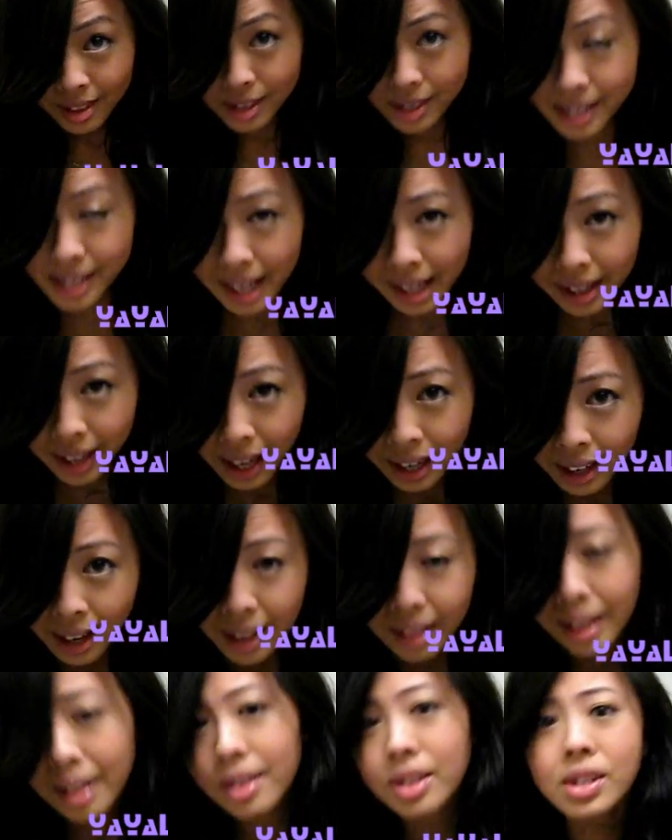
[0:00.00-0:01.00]
Just like that,
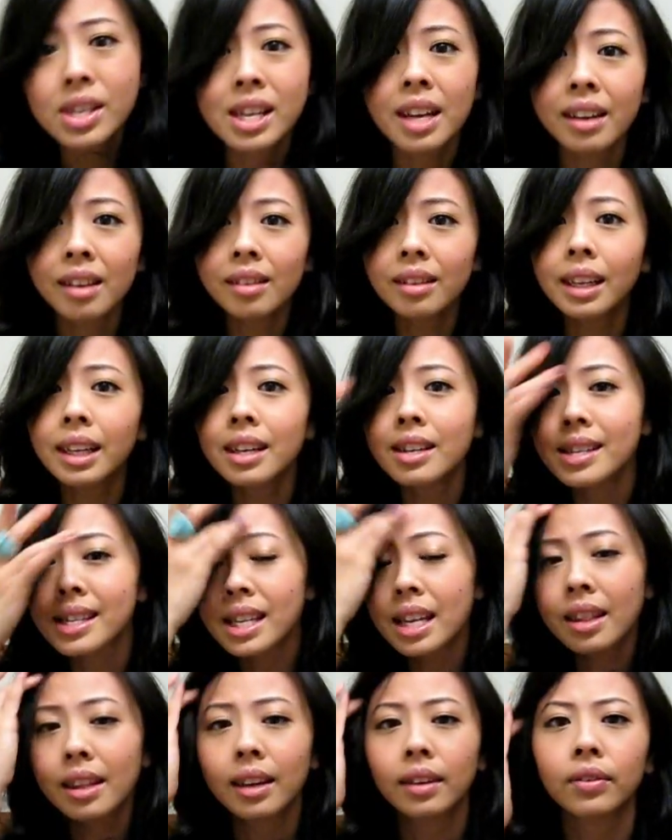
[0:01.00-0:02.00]
and then just kind of let it
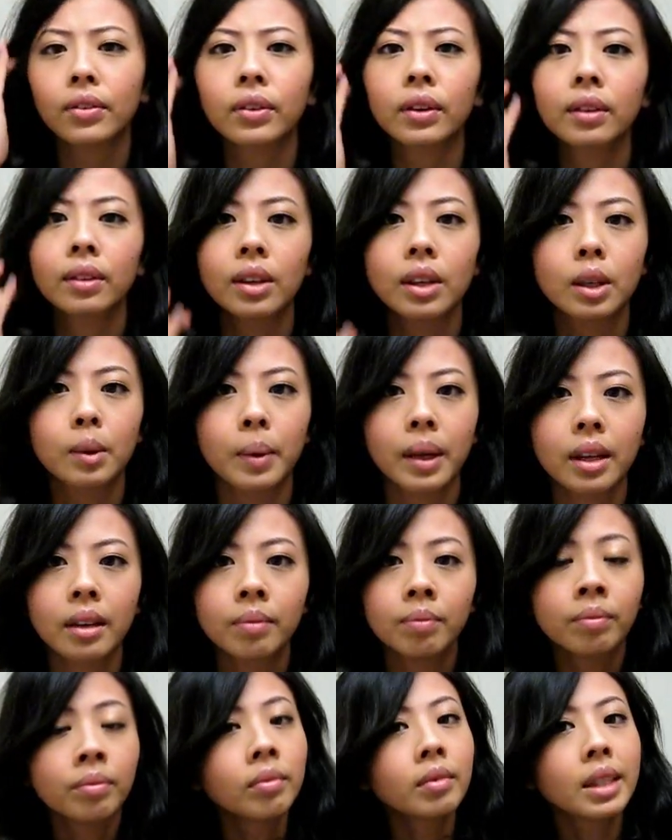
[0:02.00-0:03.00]
sit there for a little bit.